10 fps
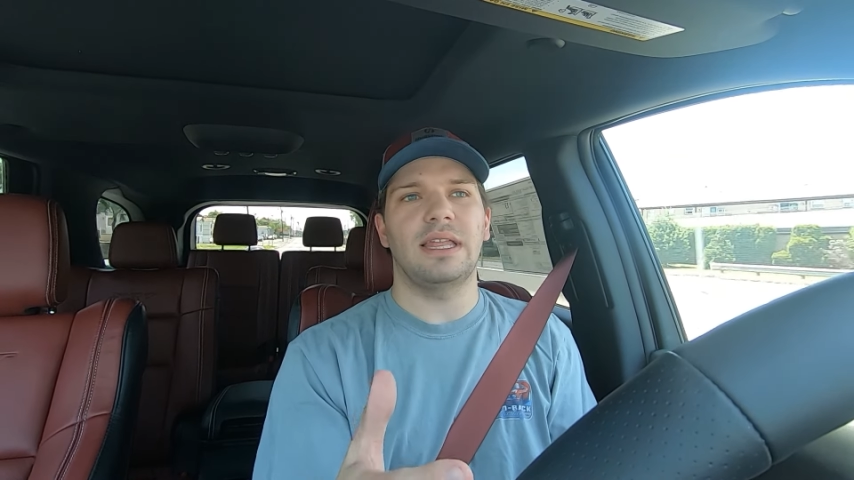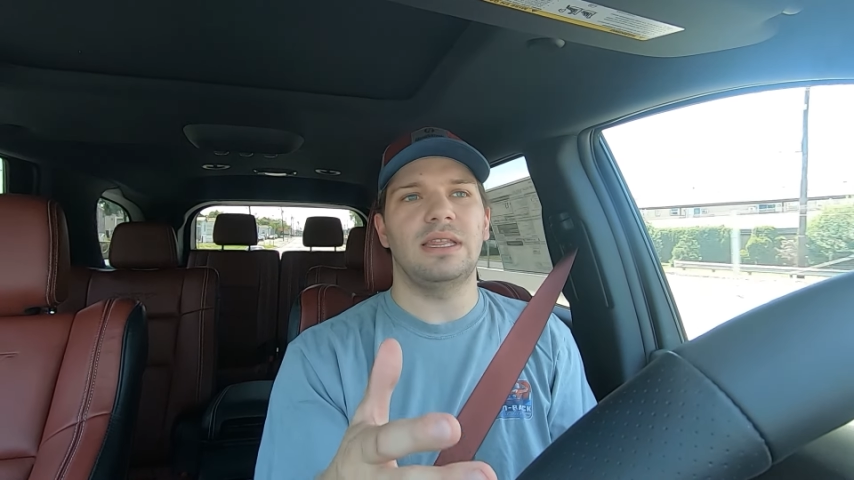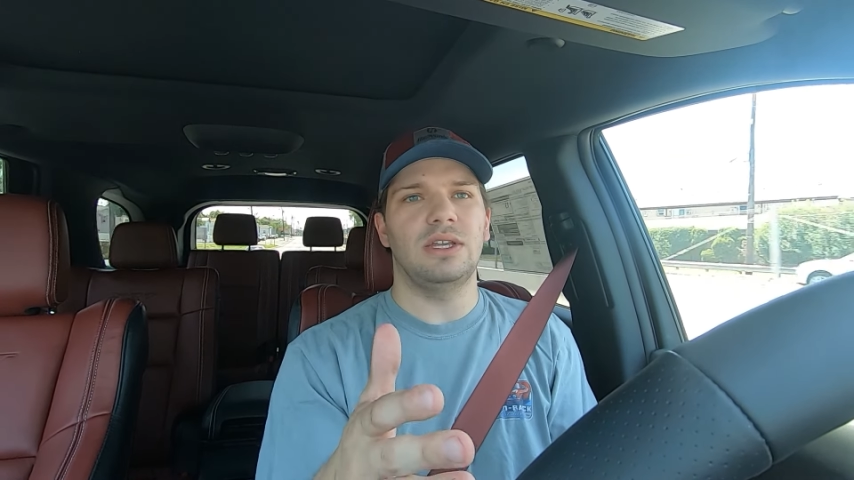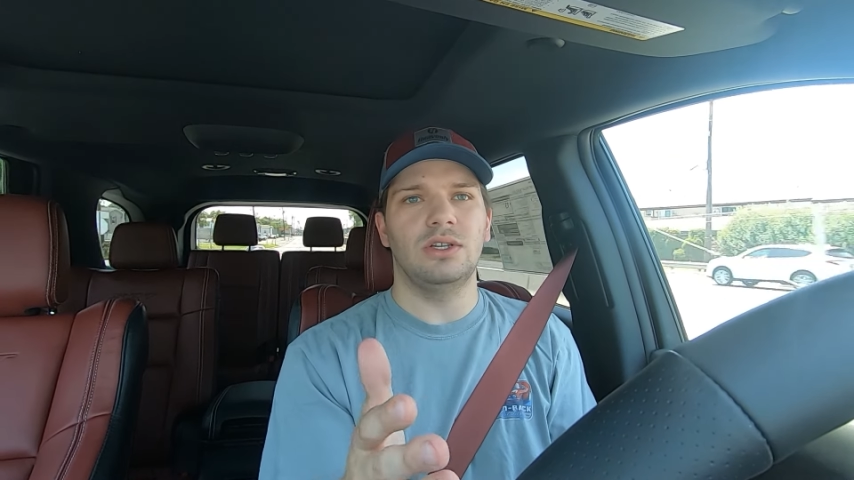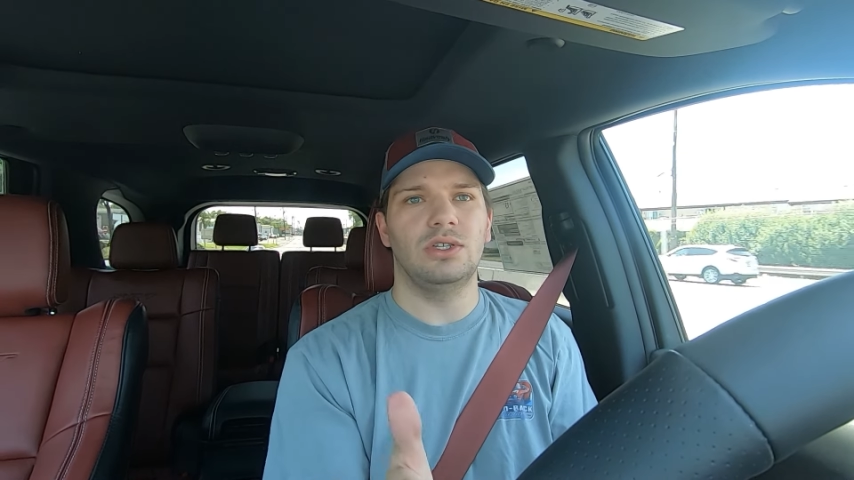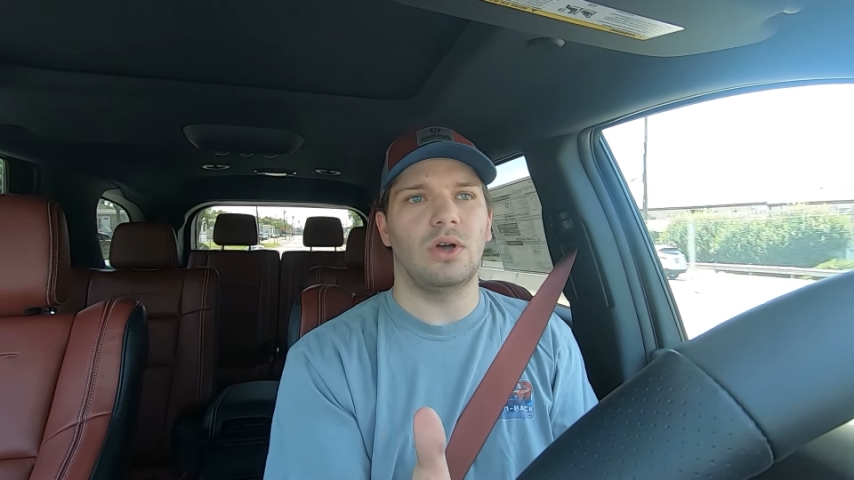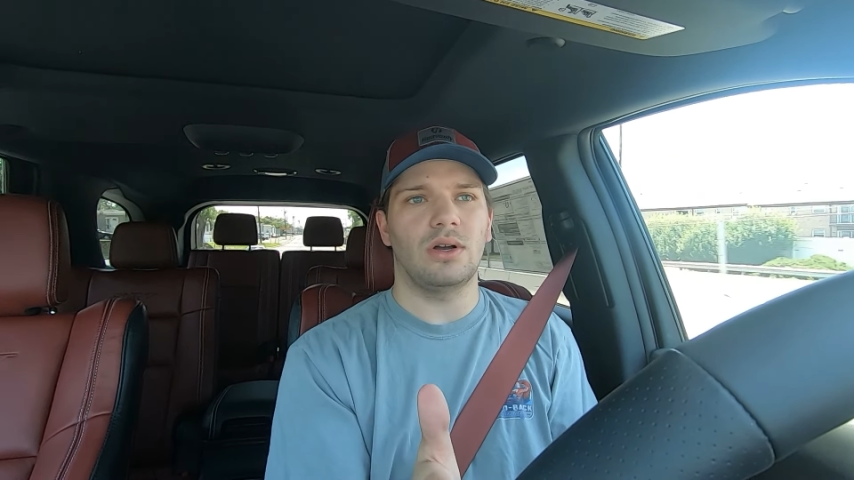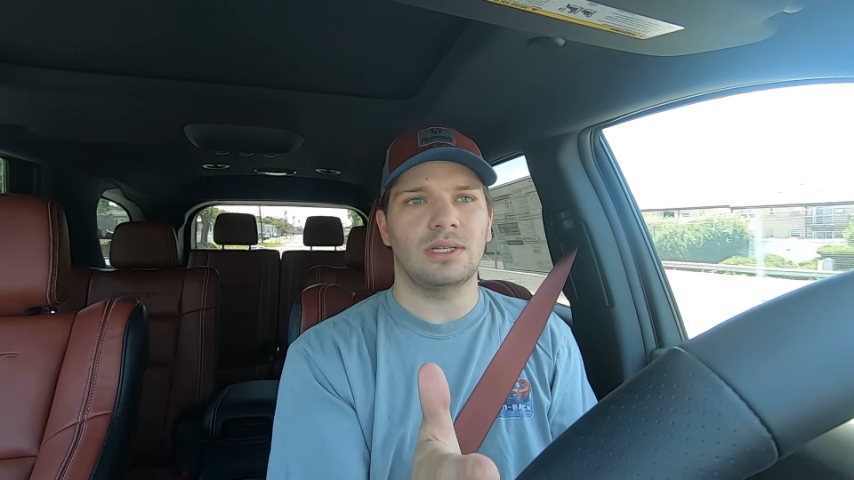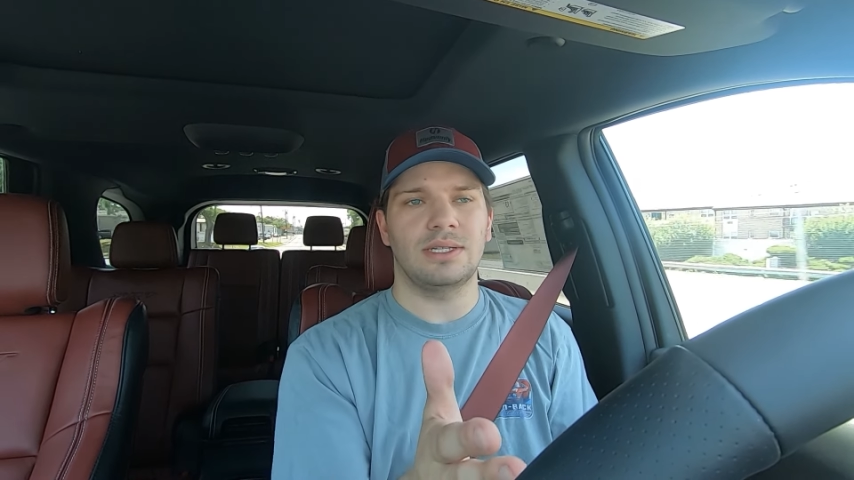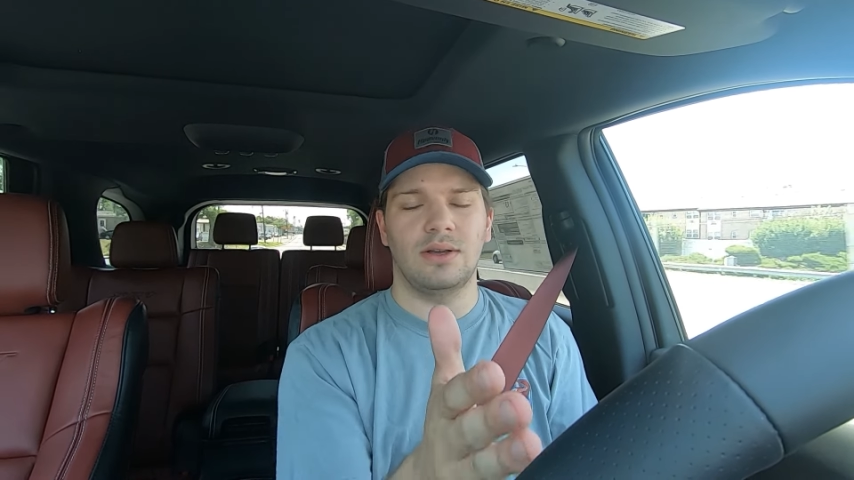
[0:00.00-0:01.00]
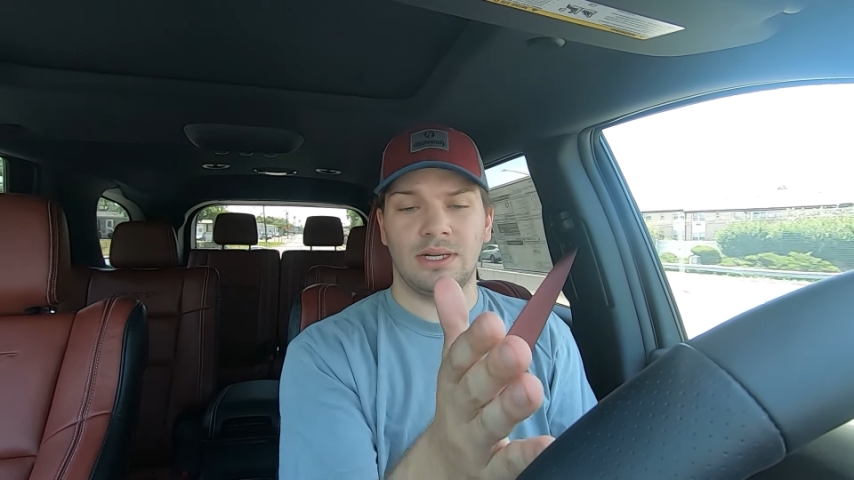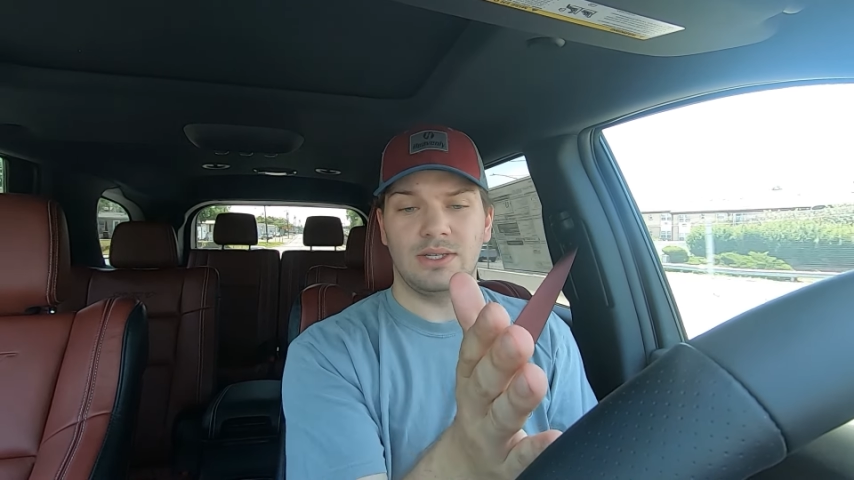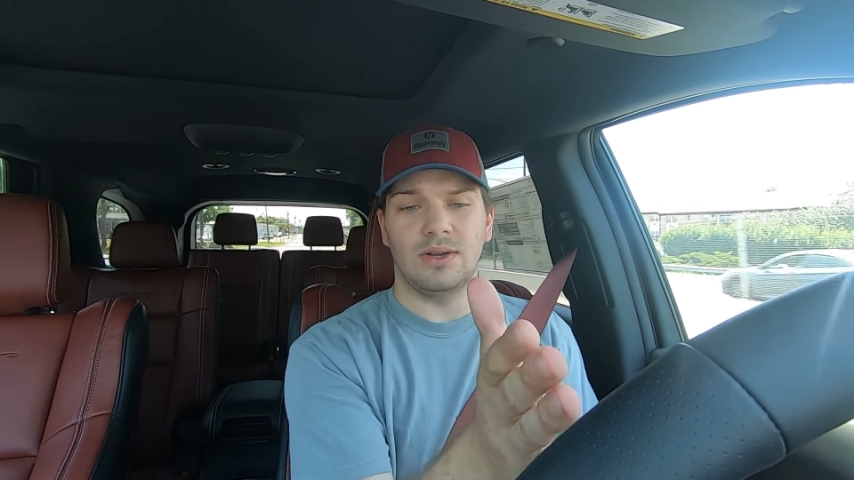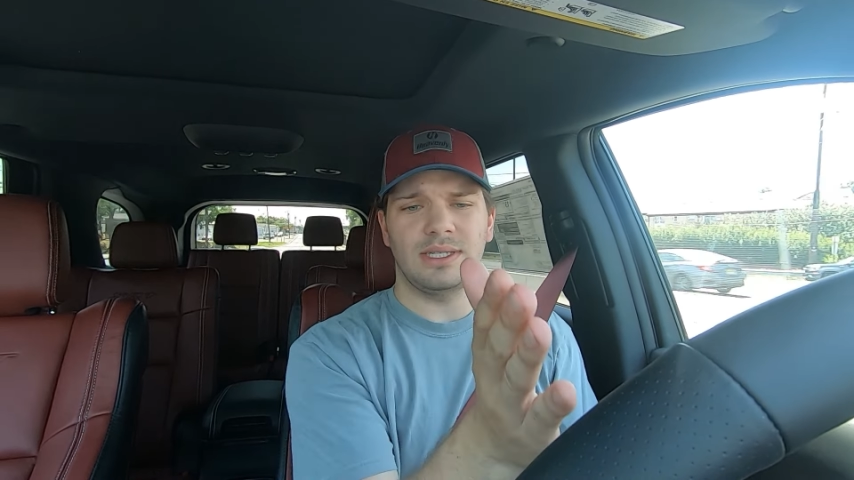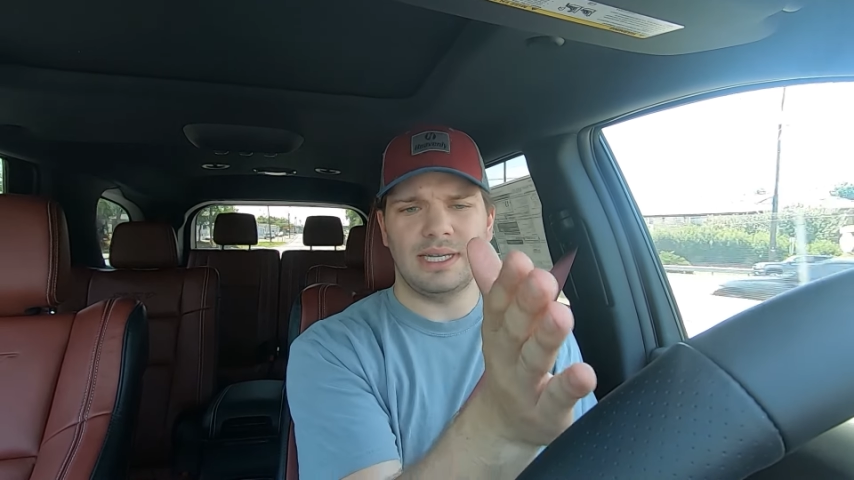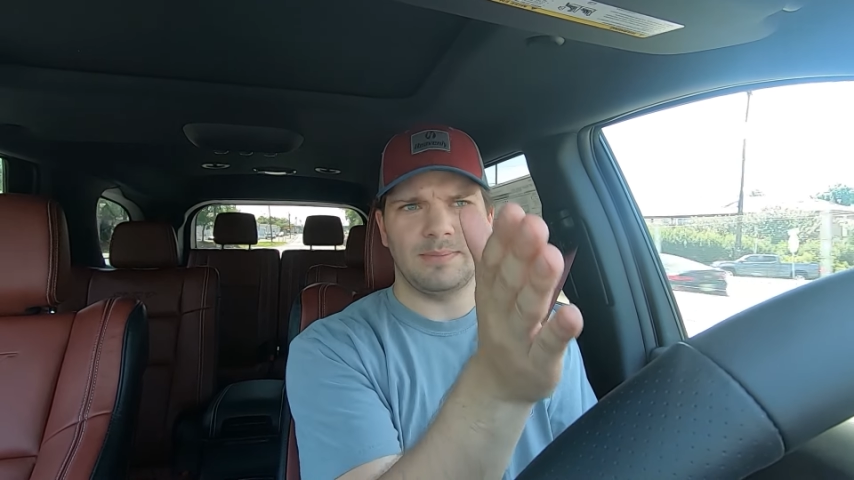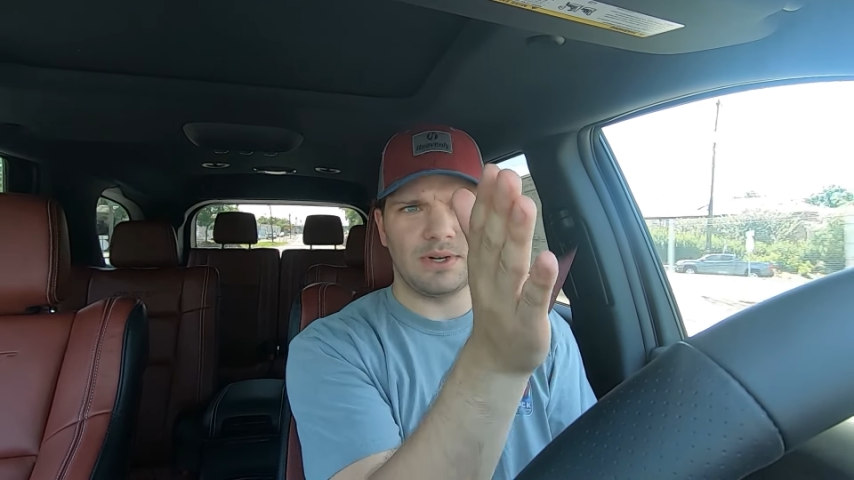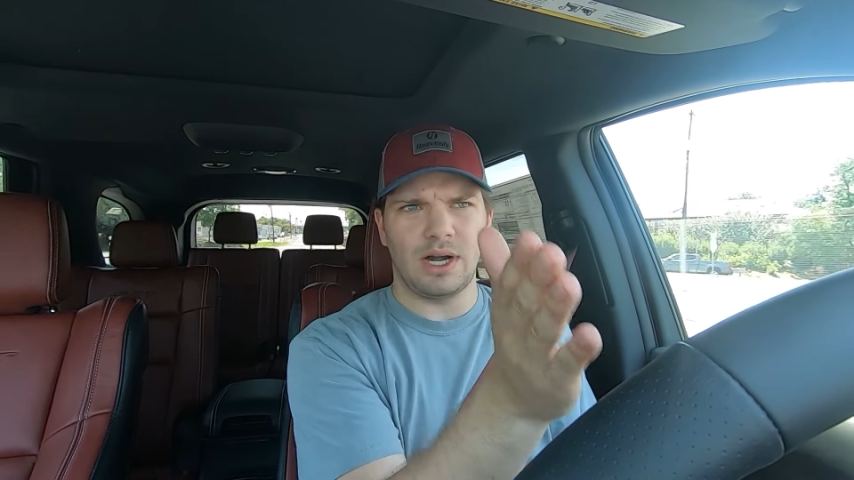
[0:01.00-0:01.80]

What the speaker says: that the exhaust tips are